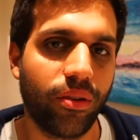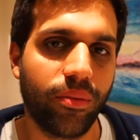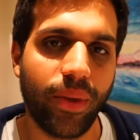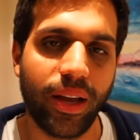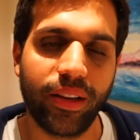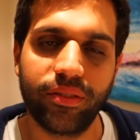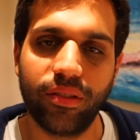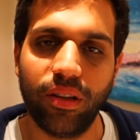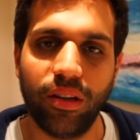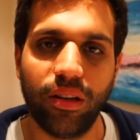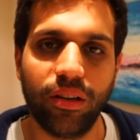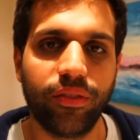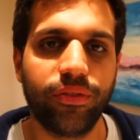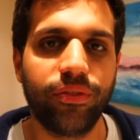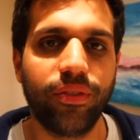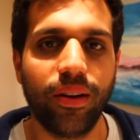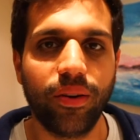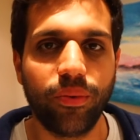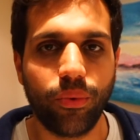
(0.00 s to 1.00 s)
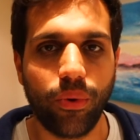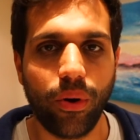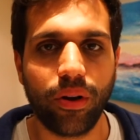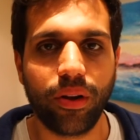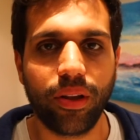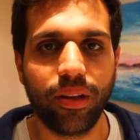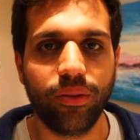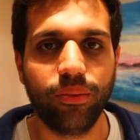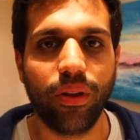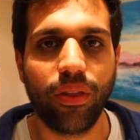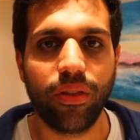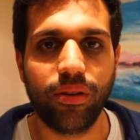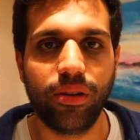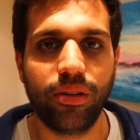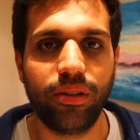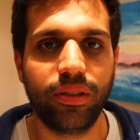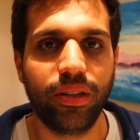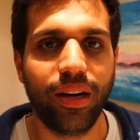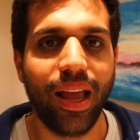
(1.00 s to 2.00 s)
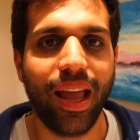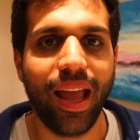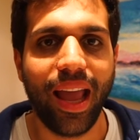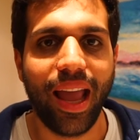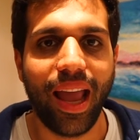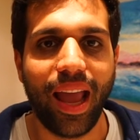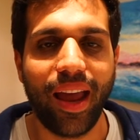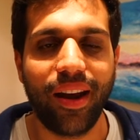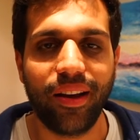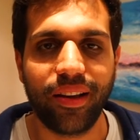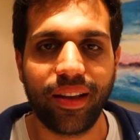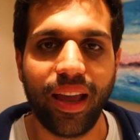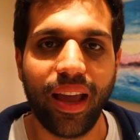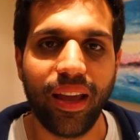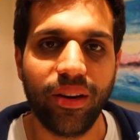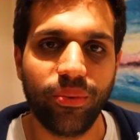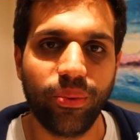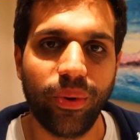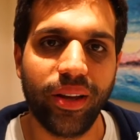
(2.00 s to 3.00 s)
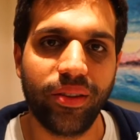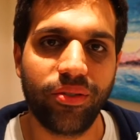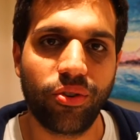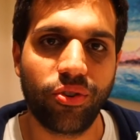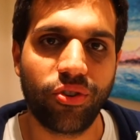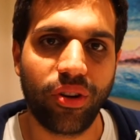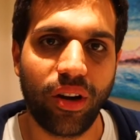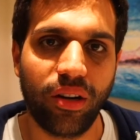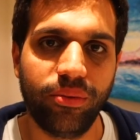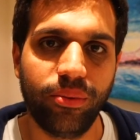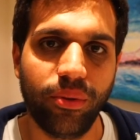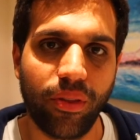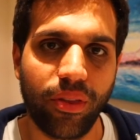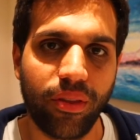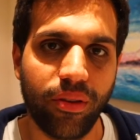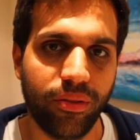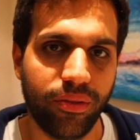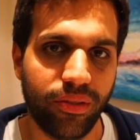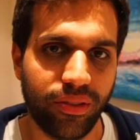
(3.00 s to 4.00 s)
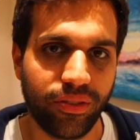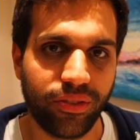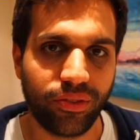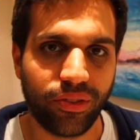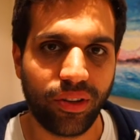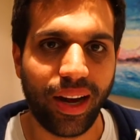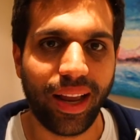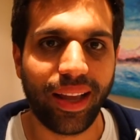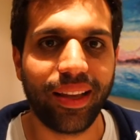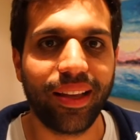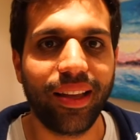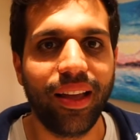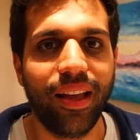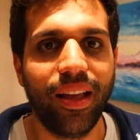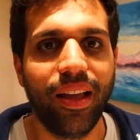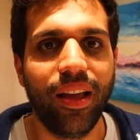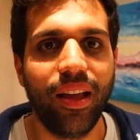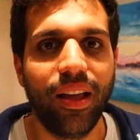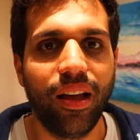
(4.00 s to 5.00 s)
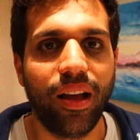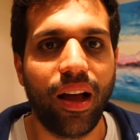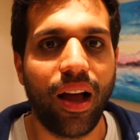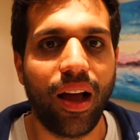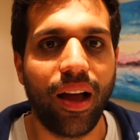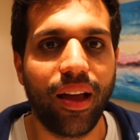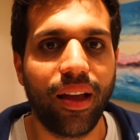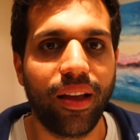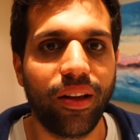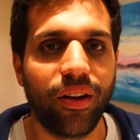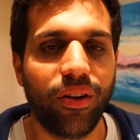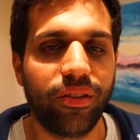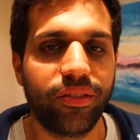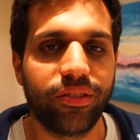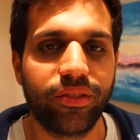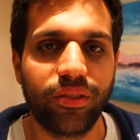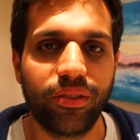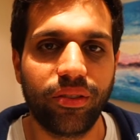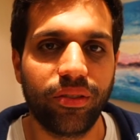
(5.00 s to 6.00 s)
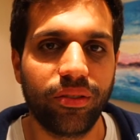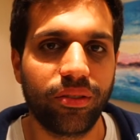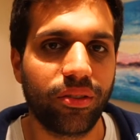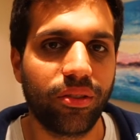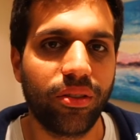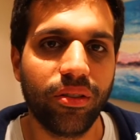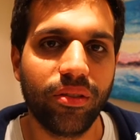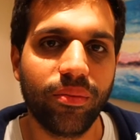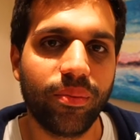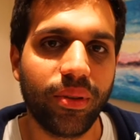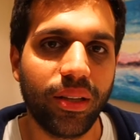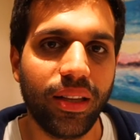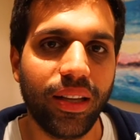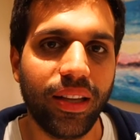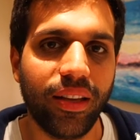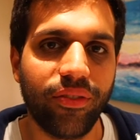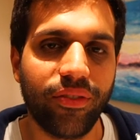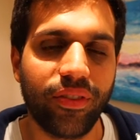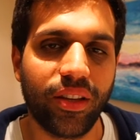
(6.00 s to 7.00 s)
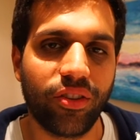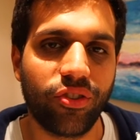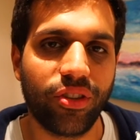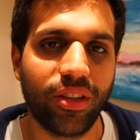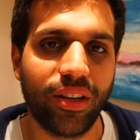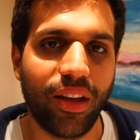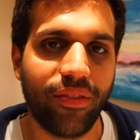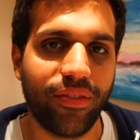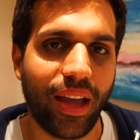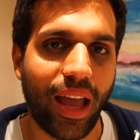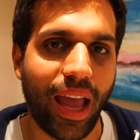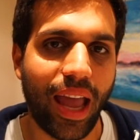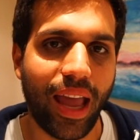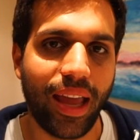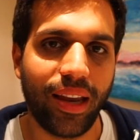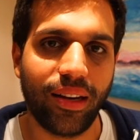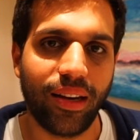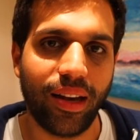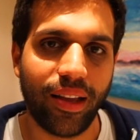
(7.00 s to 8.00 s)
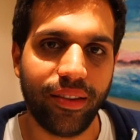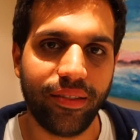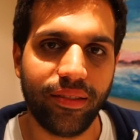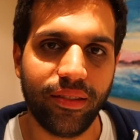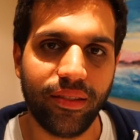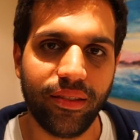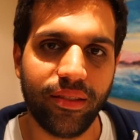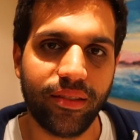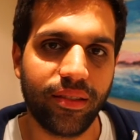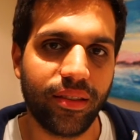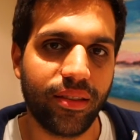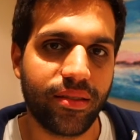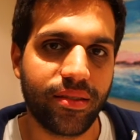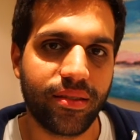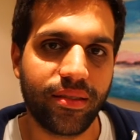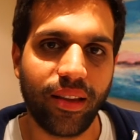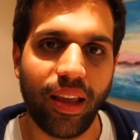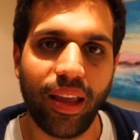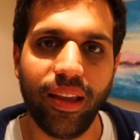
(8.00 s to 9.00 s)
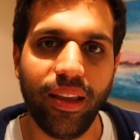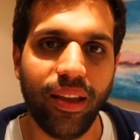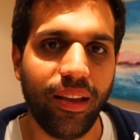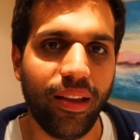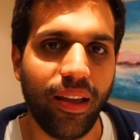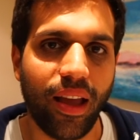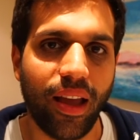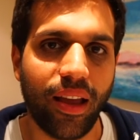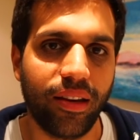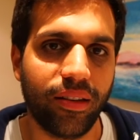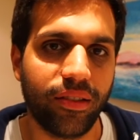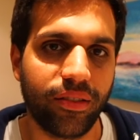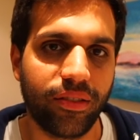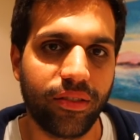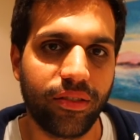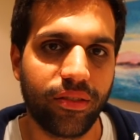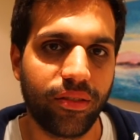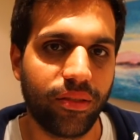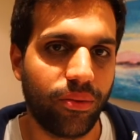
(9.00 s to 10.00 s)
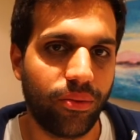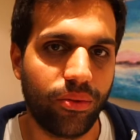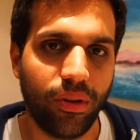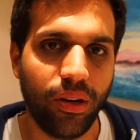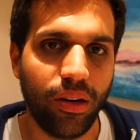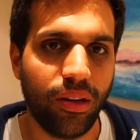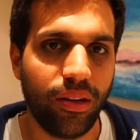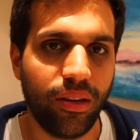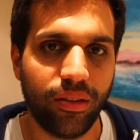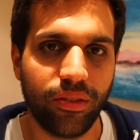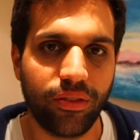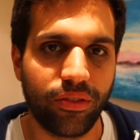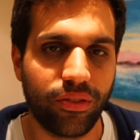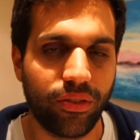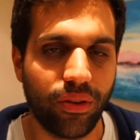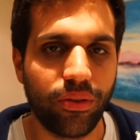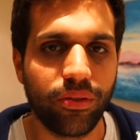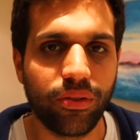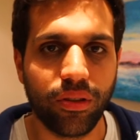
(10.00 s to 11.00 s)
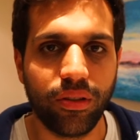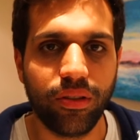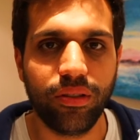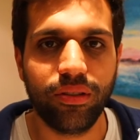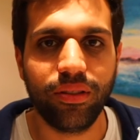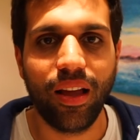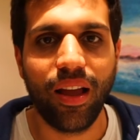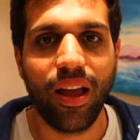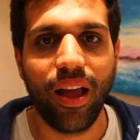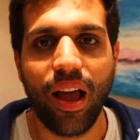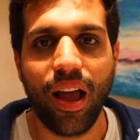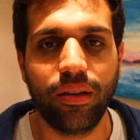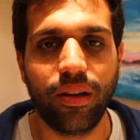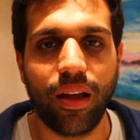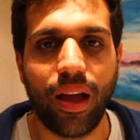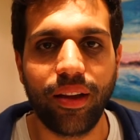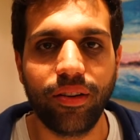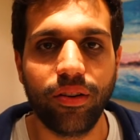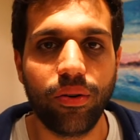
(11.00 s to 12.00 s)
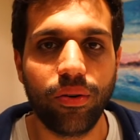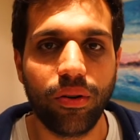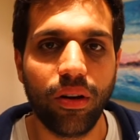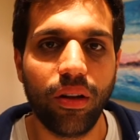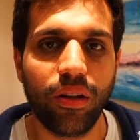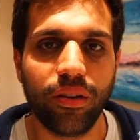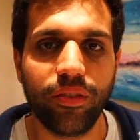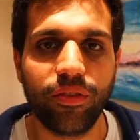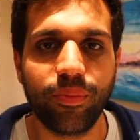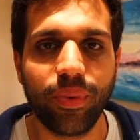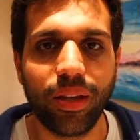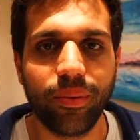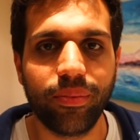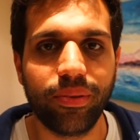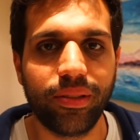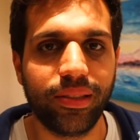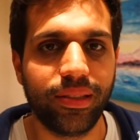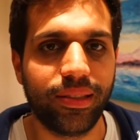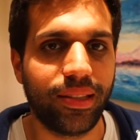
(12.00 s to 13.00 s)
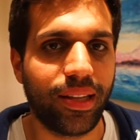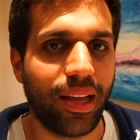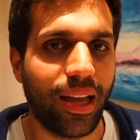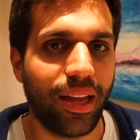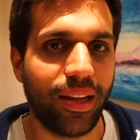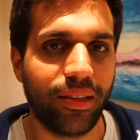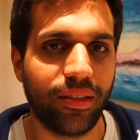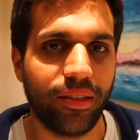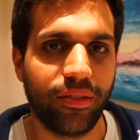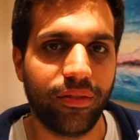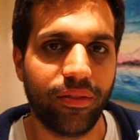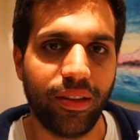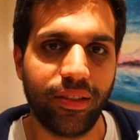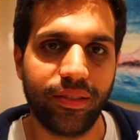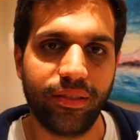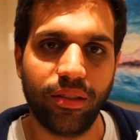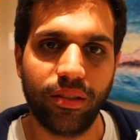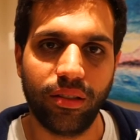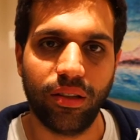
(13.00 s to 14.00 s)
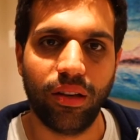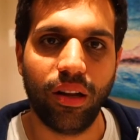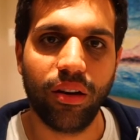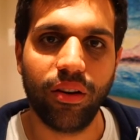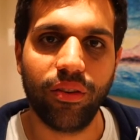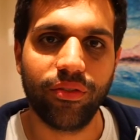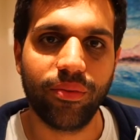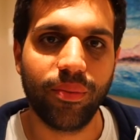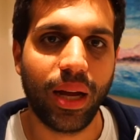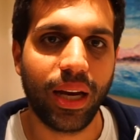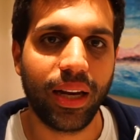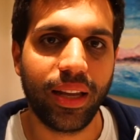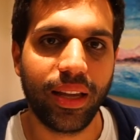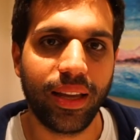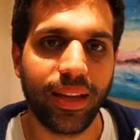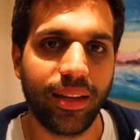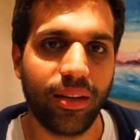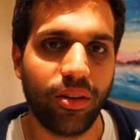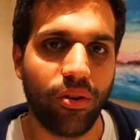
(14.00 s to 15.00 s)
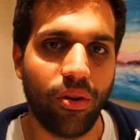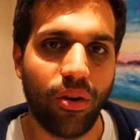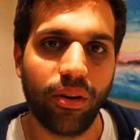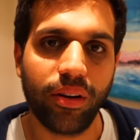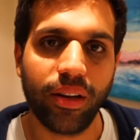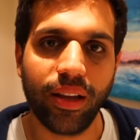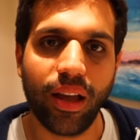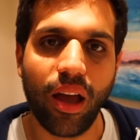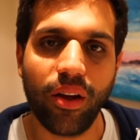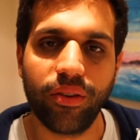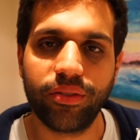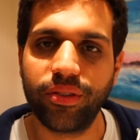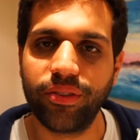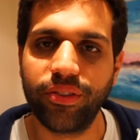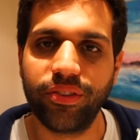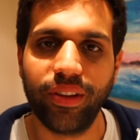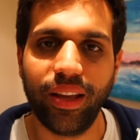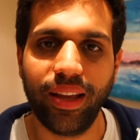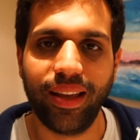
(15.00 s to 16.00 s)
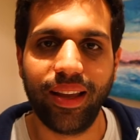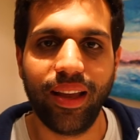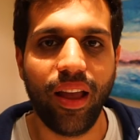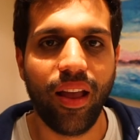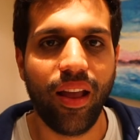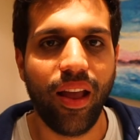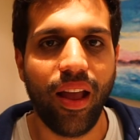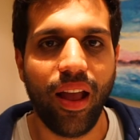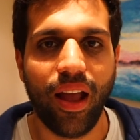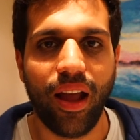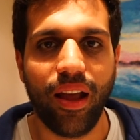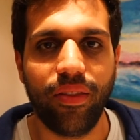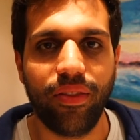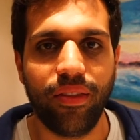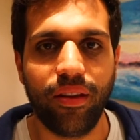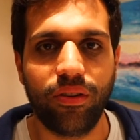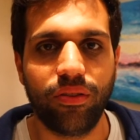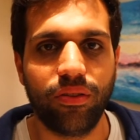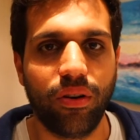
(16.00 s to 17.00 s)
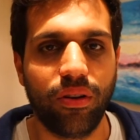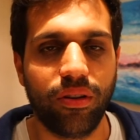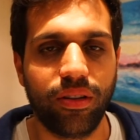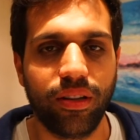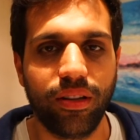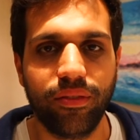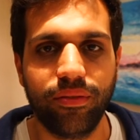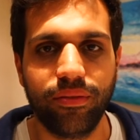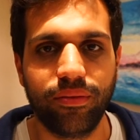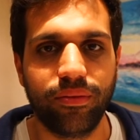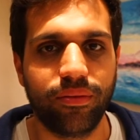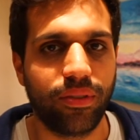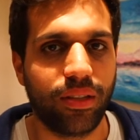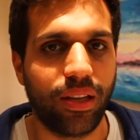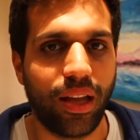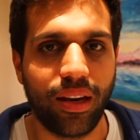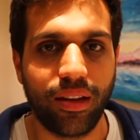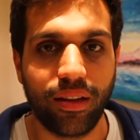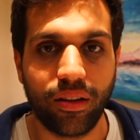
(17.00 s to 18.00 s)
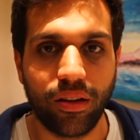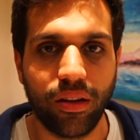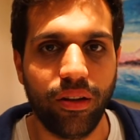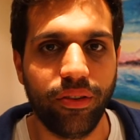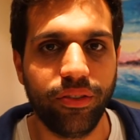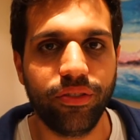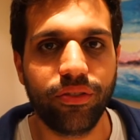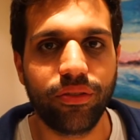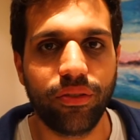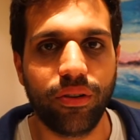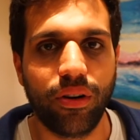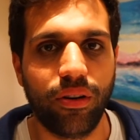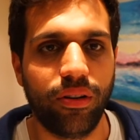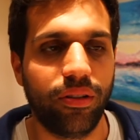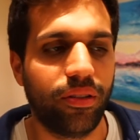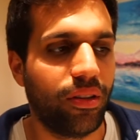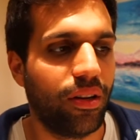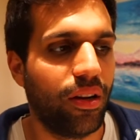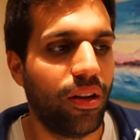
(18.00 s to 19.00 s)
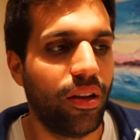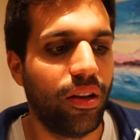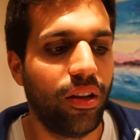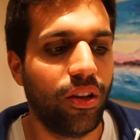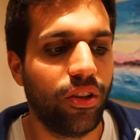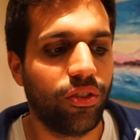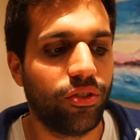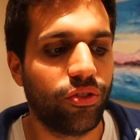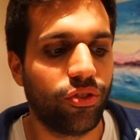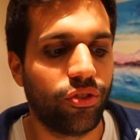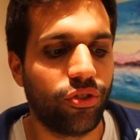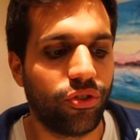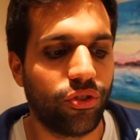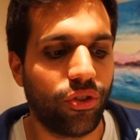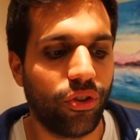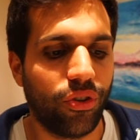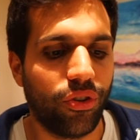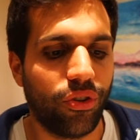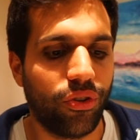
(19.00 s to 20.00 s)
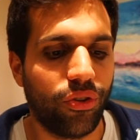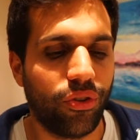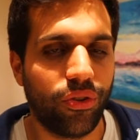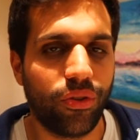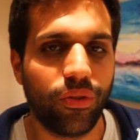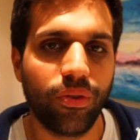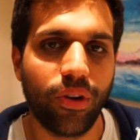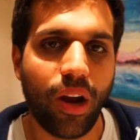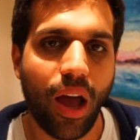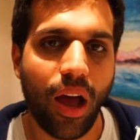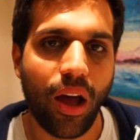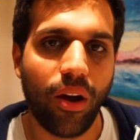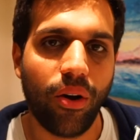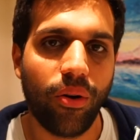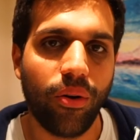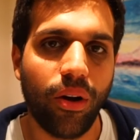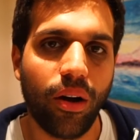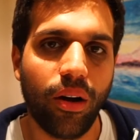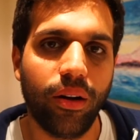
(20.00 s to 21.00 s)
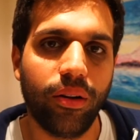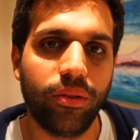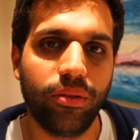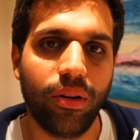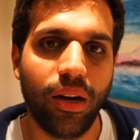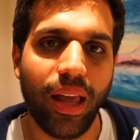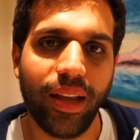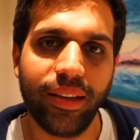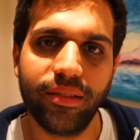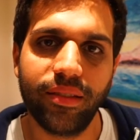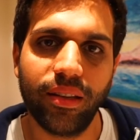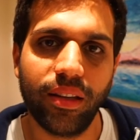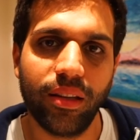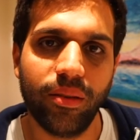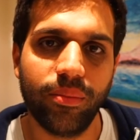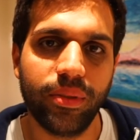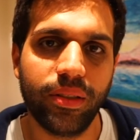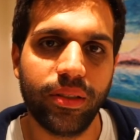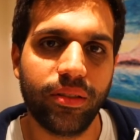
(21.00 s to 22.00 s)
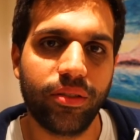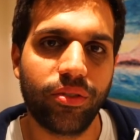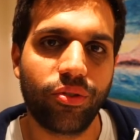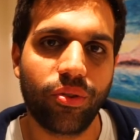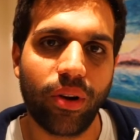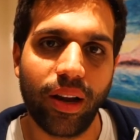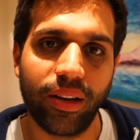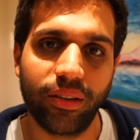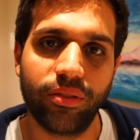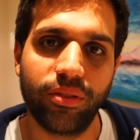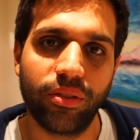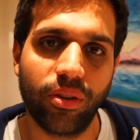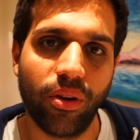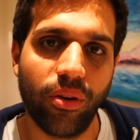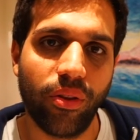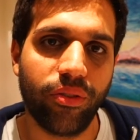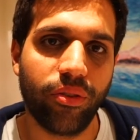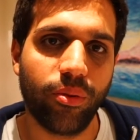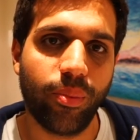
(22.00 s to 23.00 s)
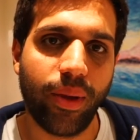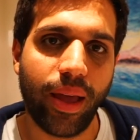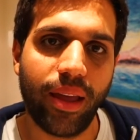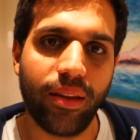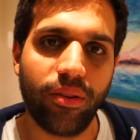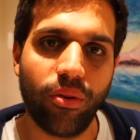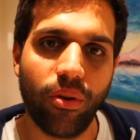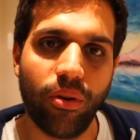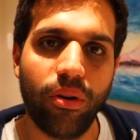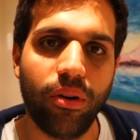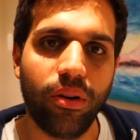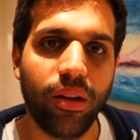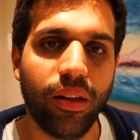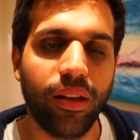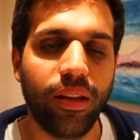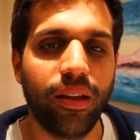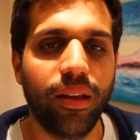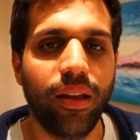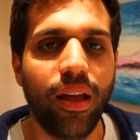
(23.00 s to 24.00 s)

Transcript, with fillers: it makes a lot of fun working with her, and I can't wait to share with you this track. I also couldn't believe that she never had lessons in singing and is really so good. I know a lot of people that invested a lot of money in learning how to sing and they're not even getting close to her. So now relaxing a bit, trying to go to bed early.